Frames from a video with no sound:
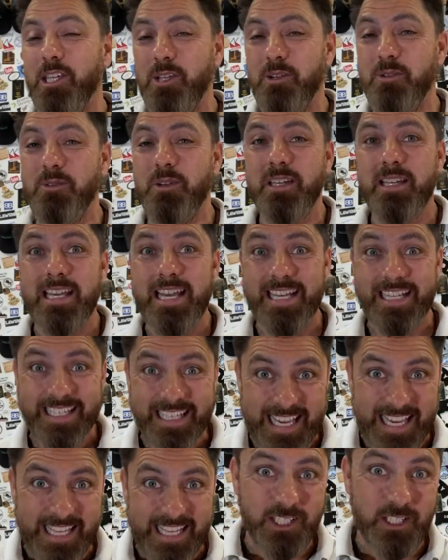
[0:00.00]
you
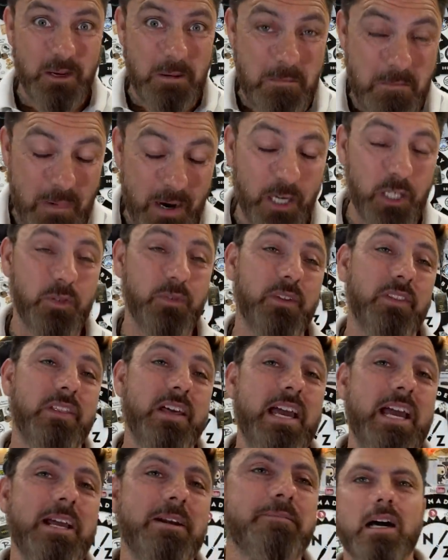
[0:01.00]
again so much for
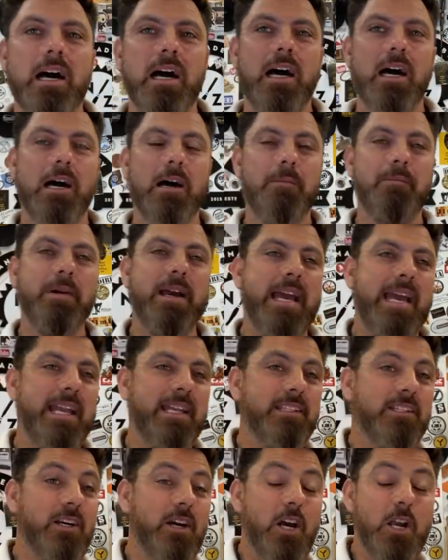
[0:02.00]
that. Um,
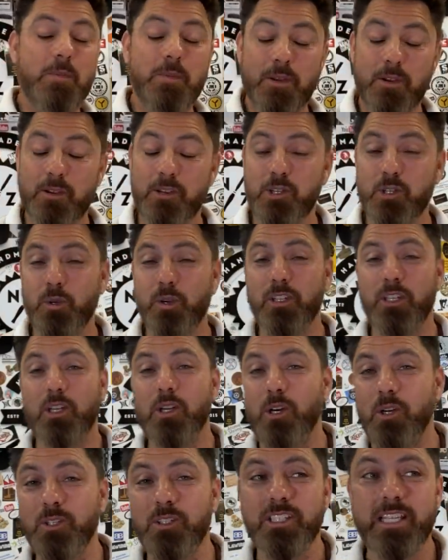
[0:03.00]
and I hope you're enjoying the
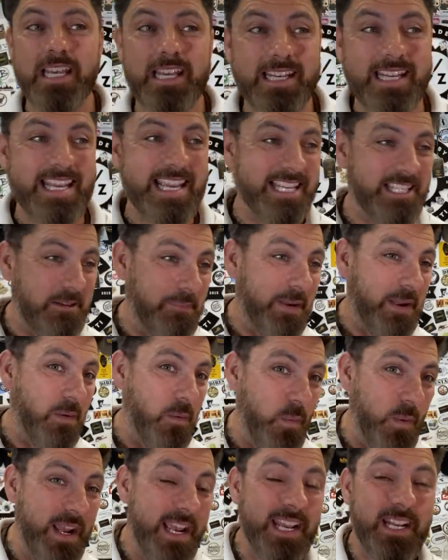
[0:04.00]
content. It is a bit
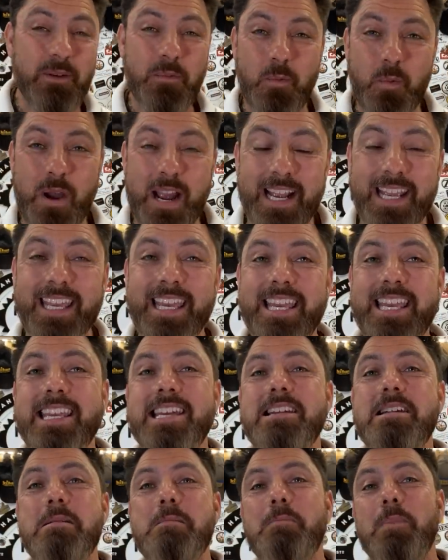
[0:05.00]
weird and wacky,
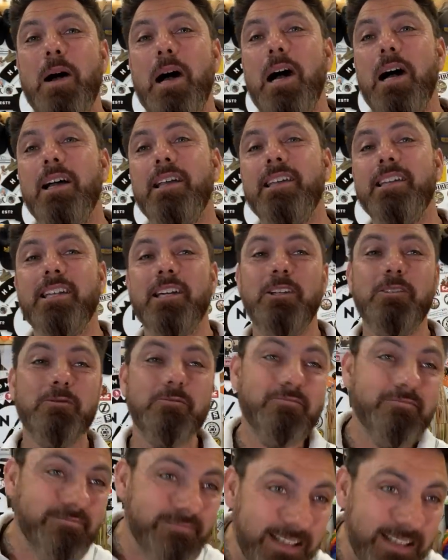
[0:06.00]
but you know,